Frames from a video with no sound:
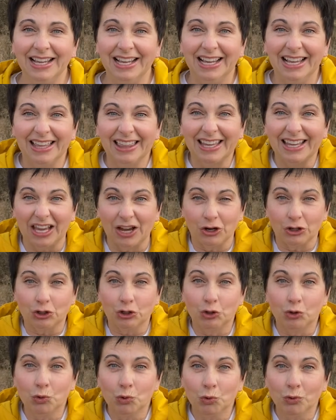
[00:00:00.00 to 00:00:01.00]
like
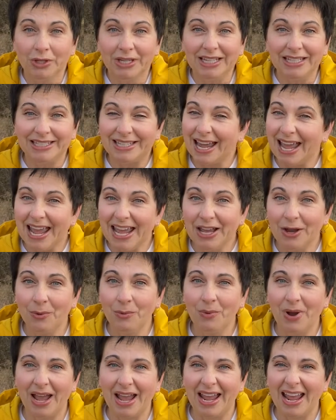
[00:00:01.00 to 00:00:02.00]
truly take
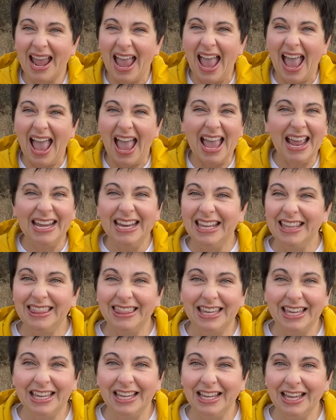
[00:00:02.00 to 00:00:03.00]
away
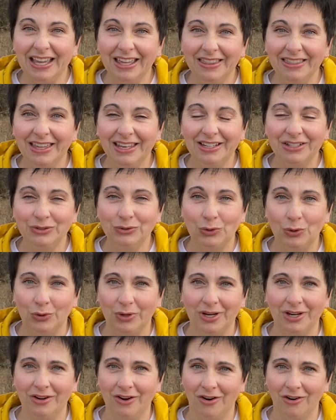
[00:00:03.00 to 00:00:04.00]
anything that is good
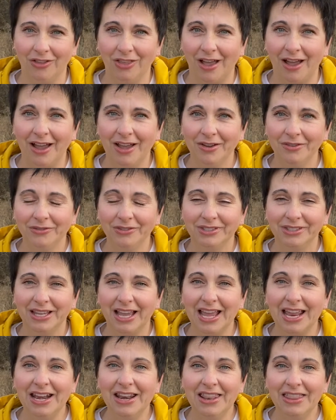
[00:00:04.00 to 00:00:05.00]
in our lives.
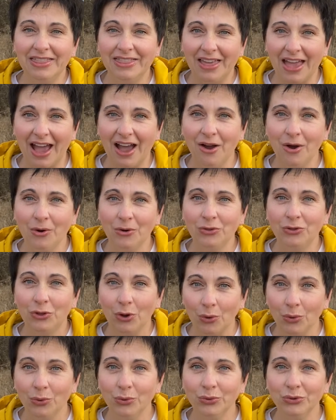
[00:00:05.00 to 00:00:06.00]
And that,
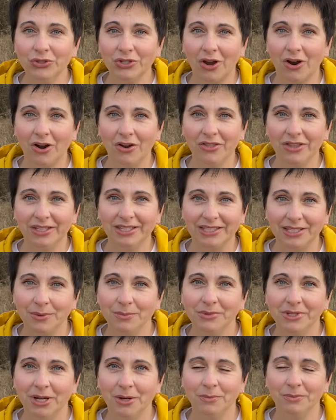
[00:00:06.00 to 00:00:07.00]
those are the
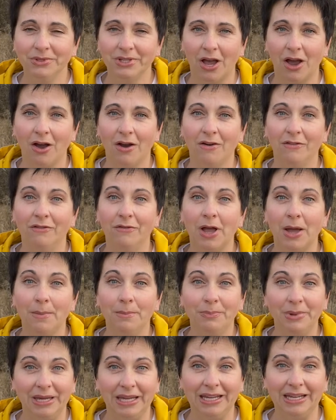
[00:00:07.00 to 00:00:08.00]
symptoms of
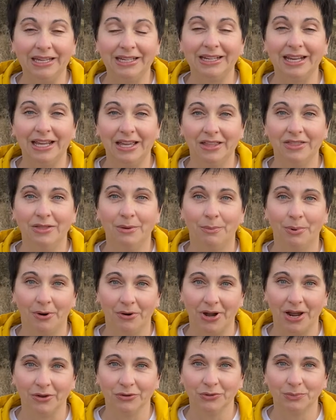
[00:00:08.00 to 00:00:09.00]
being in the
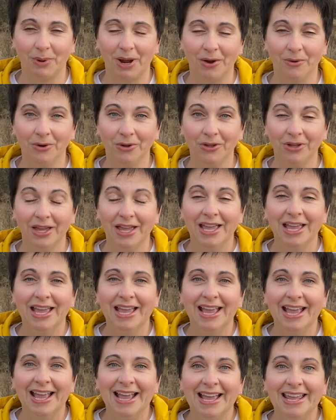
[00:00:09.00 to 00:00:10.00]
burnout spiral.
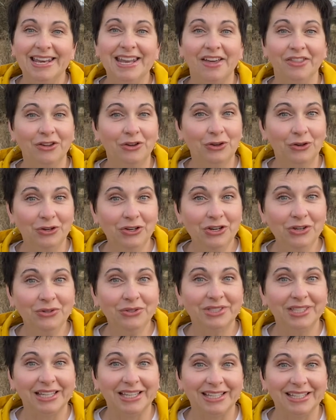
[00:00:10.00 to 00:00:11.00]
Now, the good
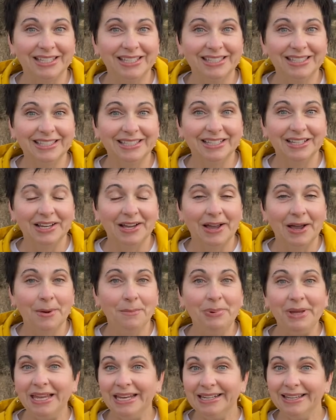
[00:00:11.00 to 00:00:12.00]
news is
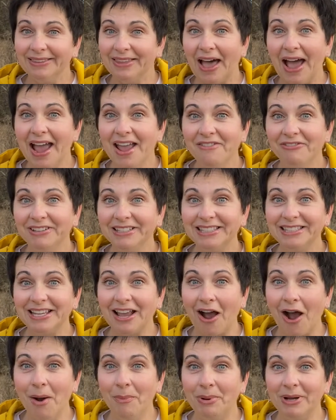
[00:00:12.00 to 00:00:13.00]
being alive is the
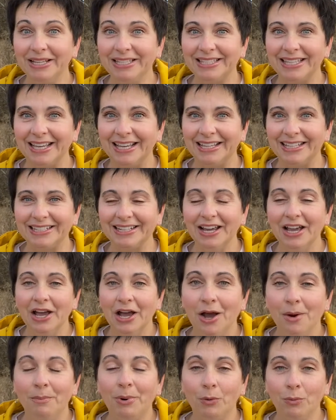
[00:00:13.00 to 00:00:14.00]
opposite.
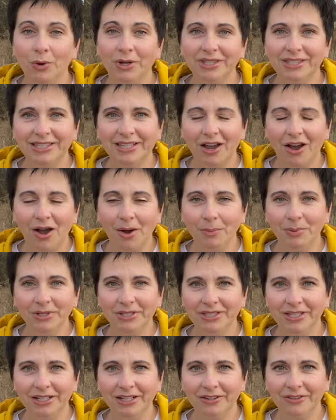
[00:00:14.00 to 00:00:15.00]
But what's the
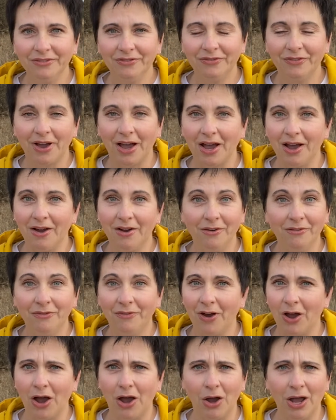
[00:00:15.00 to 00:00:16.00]
opposite of, of
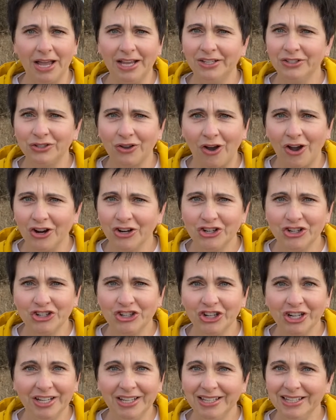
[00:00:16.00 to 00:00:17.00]

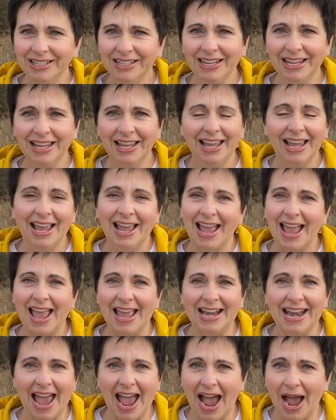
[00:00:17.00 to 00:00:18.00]
exhaustion
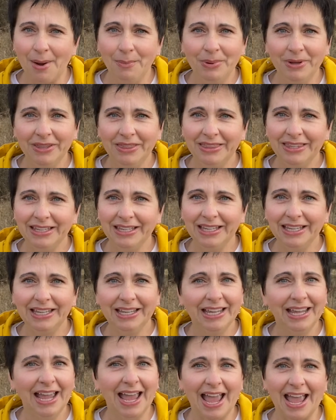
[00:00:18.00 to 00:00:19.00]
and
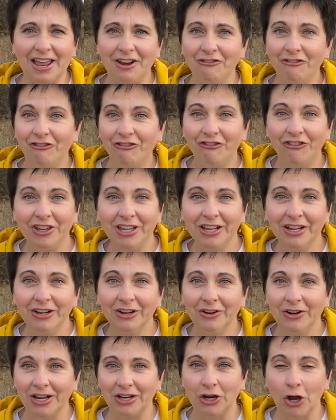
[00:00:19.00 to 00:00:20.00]
apathy and fear
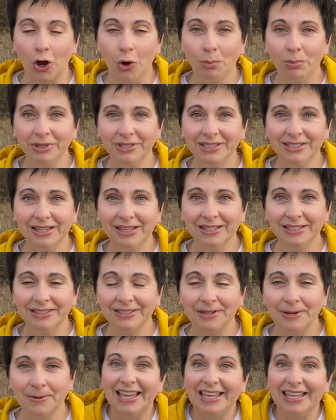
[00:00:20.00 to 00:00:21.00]
and hopelessness?
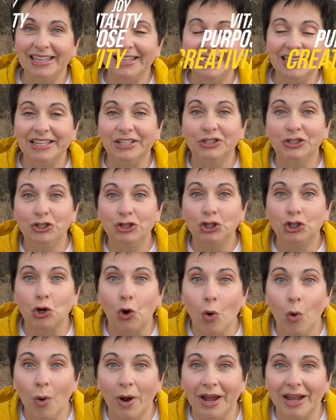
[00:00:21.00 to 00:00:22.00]
It is
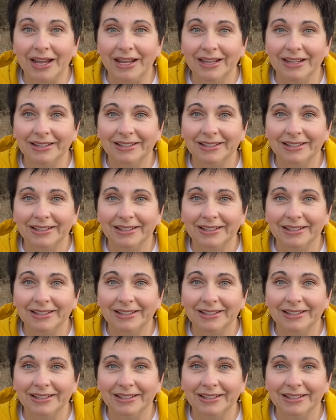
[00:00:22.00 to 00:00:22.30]
joy,